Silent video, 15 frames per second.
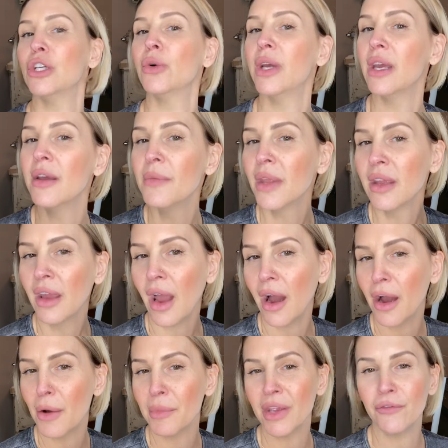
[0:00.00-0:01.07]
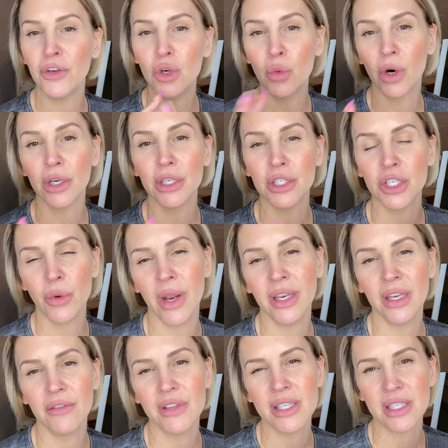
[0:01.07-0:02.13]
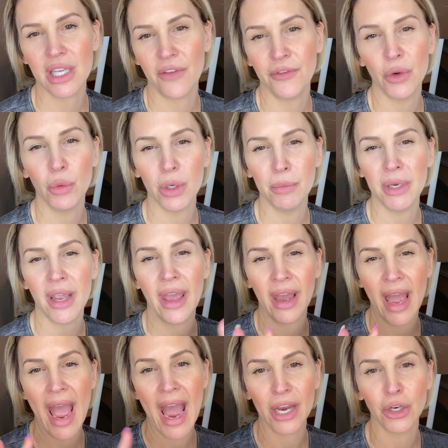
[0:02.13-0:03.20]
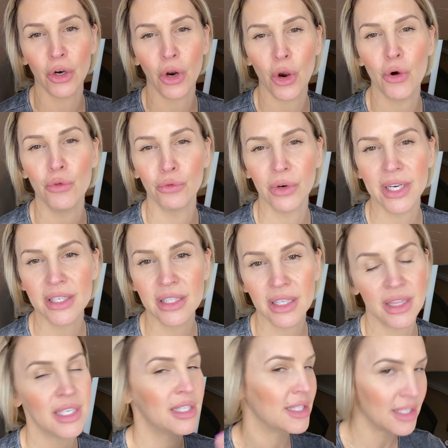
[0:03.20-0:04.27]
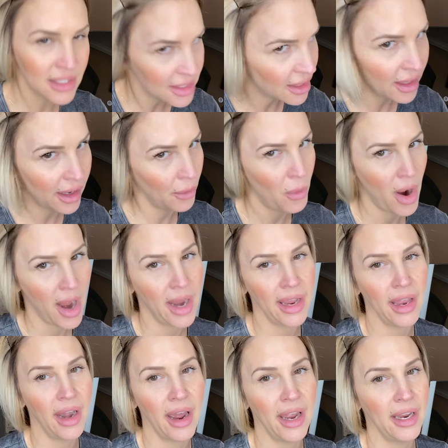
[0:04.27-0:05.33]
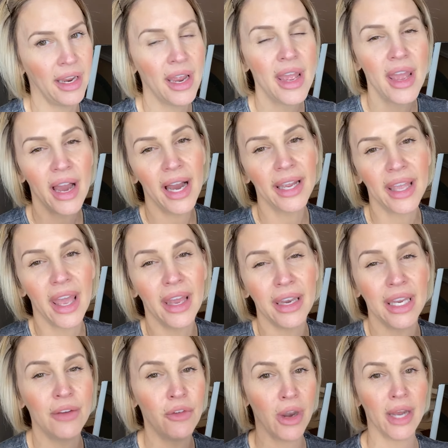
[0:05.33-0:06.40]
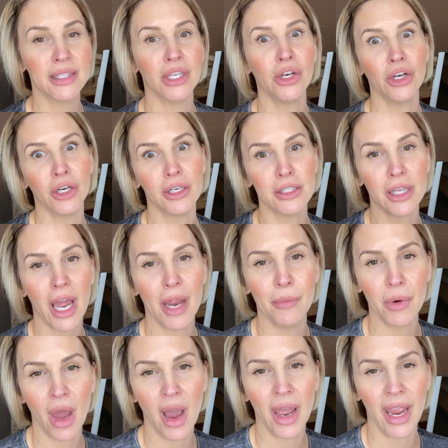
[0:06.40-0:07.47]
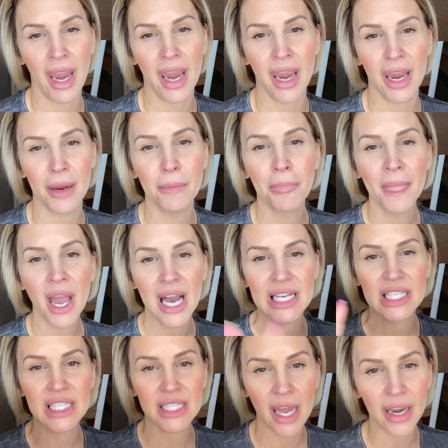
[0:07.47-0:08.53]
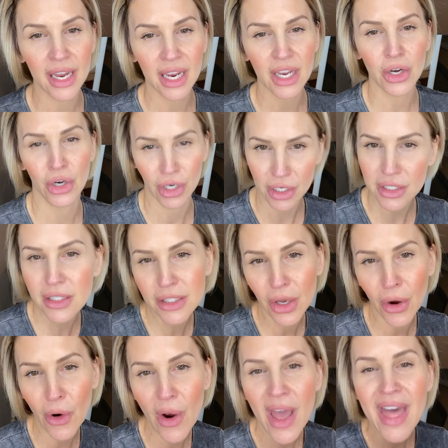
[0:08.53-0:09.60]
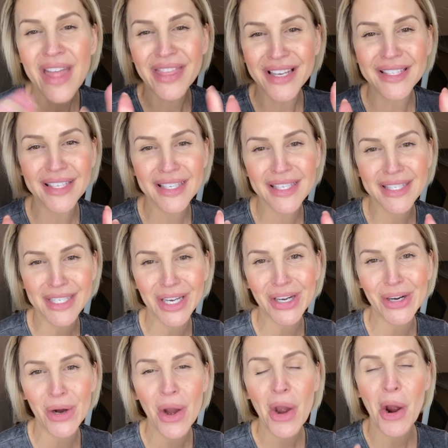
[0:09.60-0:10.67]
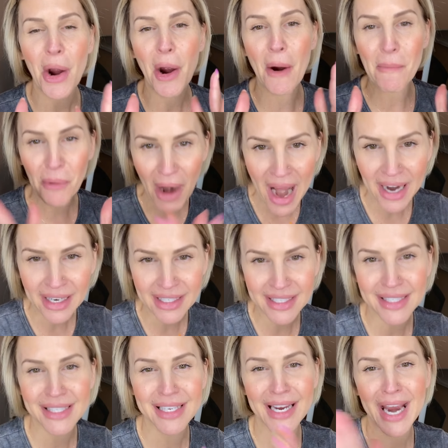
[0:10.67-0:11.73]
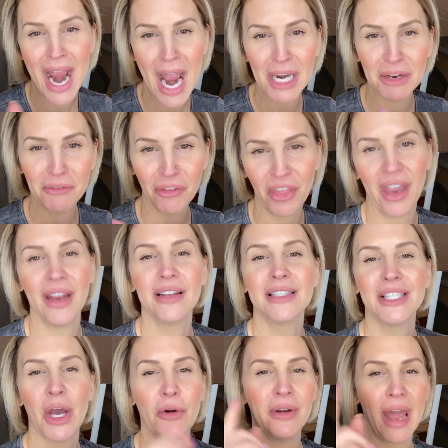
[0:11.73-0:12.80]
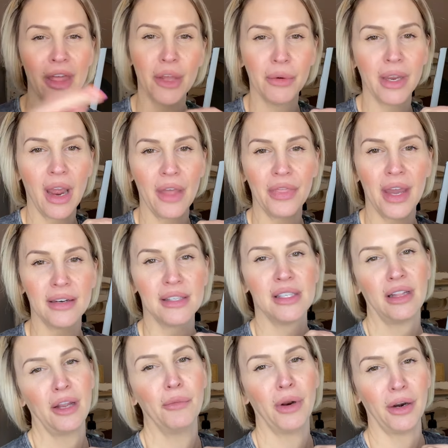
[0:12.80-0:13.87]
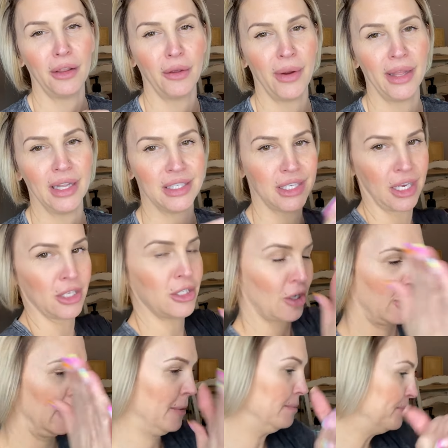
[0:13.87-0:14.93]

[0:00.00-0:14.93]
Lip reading: it. If you were to do any of this stuff, it would be at your own risk. This is DIY, and I, again, even as a nurse, I'm not a aesthetic nurse, so this is still a practice kind of thing. So now that we got that disclaimer out of the way, let's get started.